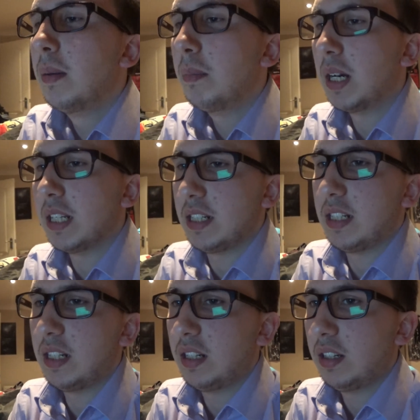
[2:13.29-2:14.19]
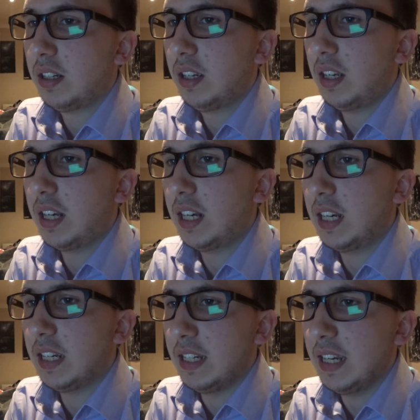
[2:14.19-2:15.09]
but
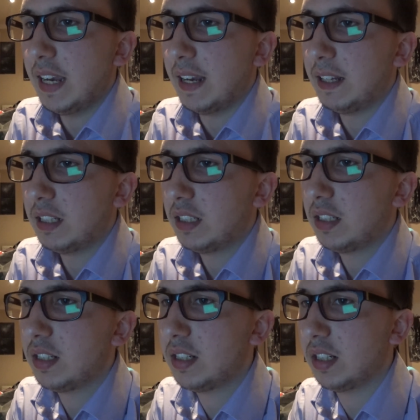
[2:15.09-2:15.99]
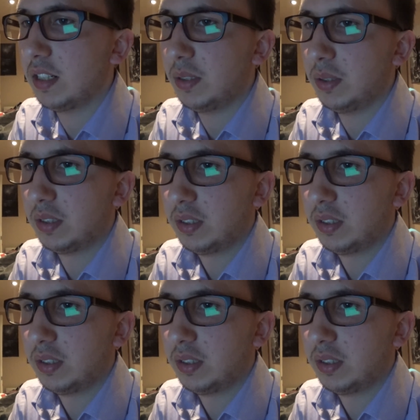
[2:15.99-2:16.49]
uh, yeah. So